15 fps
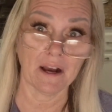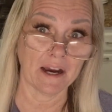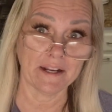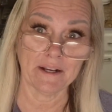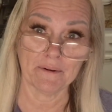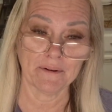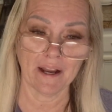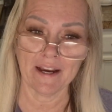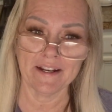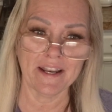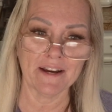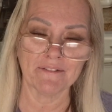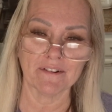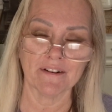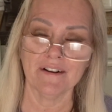
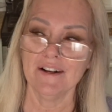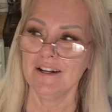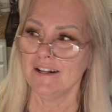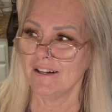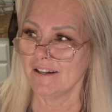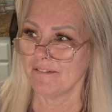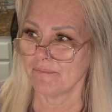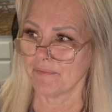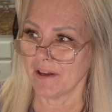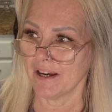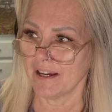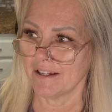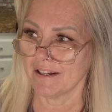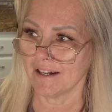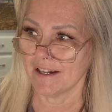I
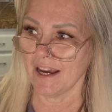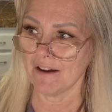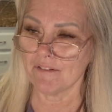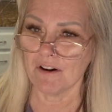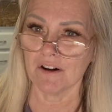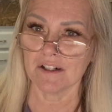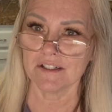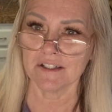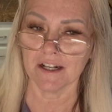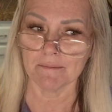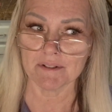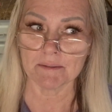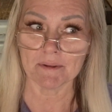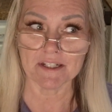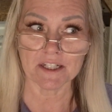have a hard
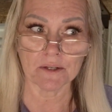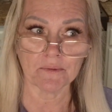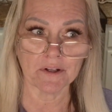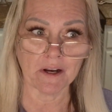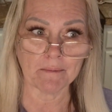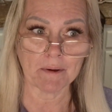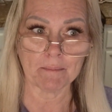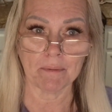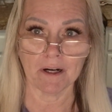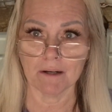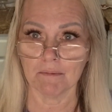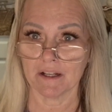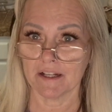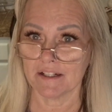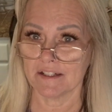time, especially when I'm in
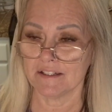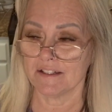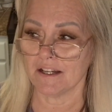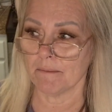public,